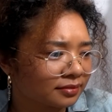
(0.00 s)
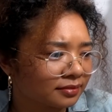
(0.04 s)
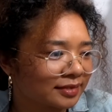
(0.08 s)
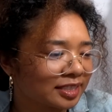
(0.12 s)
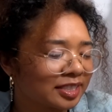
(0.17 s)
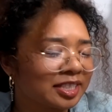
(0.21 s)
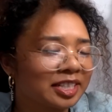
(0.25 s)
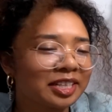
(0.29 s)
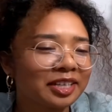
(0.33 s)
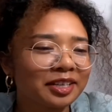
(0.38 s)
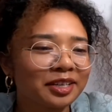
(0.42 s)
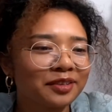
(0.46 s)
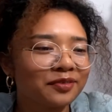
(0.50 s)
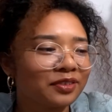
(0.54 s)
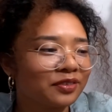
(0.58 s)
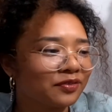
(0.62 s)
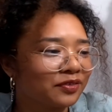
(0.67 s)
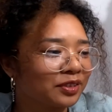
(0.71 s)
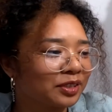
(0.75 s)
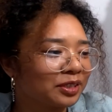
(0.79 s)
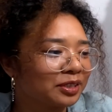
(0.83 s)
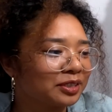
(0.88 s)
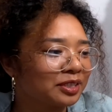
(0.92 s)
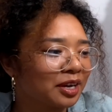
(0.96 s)
See, even
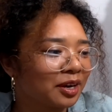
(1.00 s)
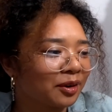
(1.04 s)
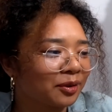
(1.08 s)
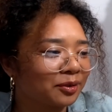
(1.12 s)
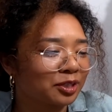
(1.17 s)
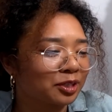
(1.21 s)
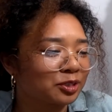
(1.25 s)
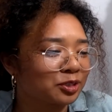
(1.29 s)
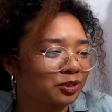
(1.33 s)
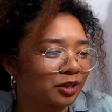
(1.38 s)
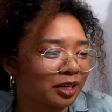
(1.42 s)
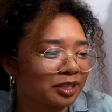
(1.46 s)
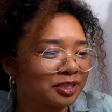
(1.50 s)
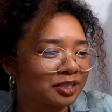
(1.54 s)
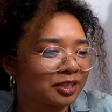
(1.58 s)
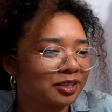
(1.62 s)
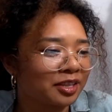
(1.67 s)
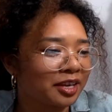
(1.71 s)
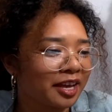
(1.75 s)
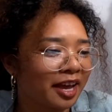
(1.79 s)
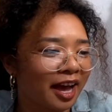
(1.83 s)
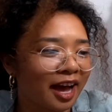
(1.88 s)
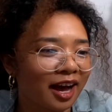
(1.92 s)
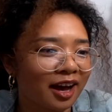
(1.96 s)
Villanelle, the trust that
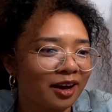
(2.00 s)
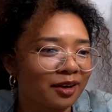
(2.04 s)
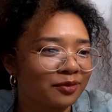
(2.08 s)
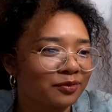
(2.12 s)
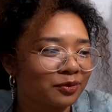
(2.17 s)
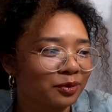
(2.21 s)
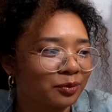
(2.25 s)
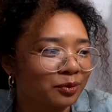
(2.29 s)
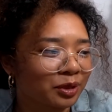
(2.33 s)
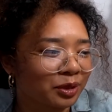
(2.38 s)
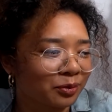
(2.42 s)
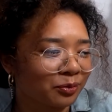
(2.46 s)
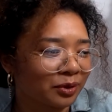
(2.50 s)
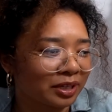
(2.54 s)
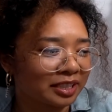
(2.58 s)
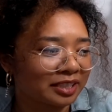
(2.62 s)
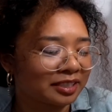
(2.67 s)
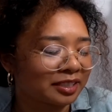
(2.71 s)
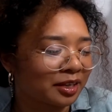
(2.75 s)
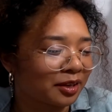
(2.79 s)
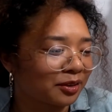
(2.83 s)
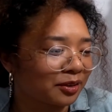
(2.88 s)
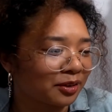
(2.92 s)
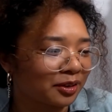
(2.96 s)
they have with one
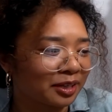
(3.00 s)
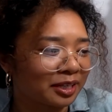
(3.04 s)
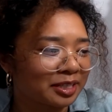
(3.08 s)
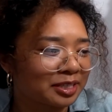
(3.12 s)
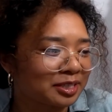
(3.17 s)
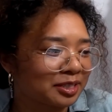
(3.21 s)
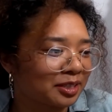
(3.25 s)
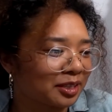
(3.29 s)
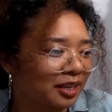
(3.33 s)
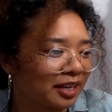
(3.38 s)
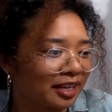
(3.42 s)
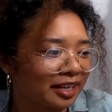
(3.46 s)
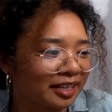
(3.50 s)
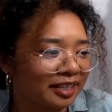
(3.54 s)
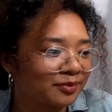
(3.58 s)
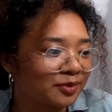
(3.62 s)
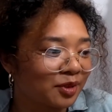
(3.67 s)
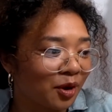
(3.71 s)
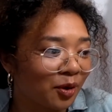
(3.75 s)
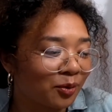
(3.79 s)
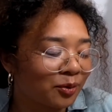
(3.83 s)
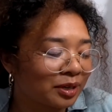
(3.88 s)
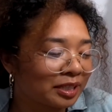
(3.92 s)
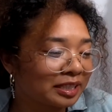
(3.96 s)
another is like,
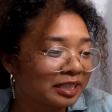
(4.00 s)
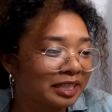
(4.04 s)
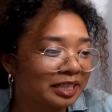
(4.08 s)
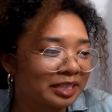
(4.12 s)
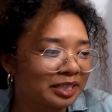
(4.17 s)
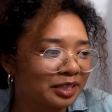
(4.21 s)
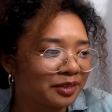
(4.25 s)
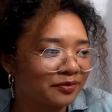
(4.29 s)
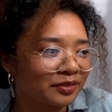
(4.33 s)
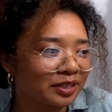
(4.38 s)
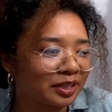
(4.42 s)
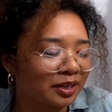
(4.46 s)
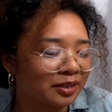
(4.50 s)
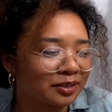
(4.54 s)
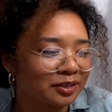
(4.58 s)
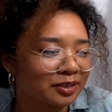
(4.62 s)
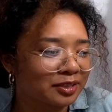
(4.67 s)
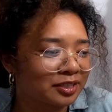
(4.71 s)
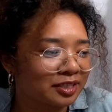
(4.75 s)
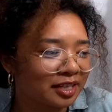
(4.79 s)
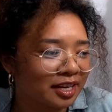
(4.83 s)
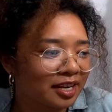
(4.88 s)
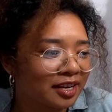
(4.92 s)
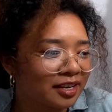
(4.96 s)
no one can even
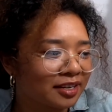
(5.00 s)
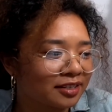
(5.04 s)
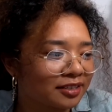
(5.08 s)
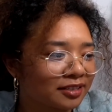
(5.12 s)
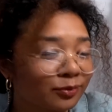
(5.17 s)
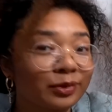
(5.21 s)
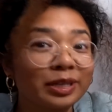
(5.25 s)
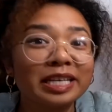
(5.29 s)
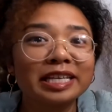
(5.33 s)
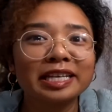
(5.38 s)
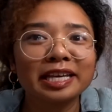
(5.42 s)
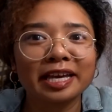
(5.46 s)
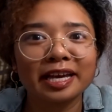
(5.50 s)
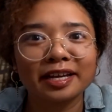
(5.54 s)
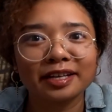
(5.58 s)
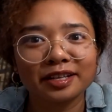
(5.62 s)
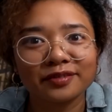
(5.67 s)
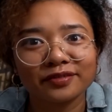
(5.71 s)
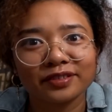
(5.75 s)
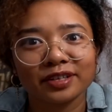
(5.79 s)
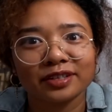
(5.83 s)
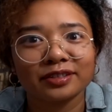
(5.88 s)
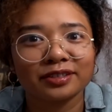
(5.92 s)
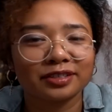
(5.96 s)
understand. We can't
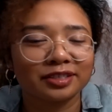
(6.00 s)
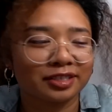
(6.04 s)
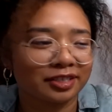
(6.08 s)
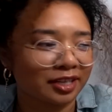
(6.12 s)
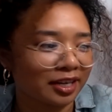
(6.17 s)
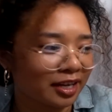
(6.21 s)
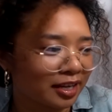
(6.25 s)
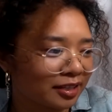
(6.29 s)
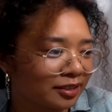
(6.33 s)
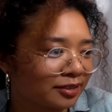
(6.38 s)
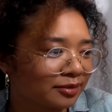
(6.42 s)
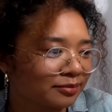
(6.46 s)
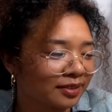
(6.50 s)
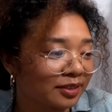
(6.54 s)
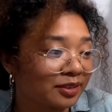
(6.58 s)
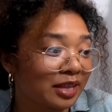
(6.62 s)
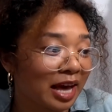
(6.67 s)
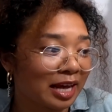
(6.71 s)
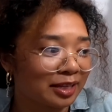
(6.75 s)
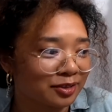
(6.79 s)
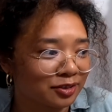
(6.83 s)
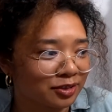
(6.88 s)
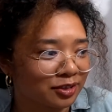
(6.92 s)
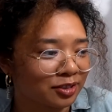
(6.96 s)
even understand.
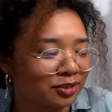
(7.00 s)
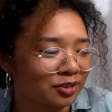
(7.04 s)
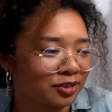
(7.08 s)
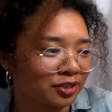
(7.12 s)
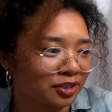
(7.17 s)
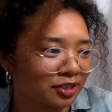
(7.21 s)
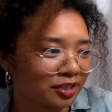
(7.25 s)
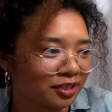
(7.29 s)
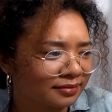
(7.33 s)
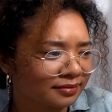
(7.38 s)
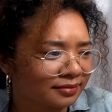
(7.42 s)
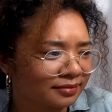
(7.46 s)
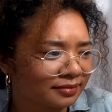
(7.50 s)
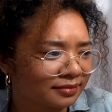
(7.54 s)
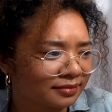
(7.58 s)
That's the tea.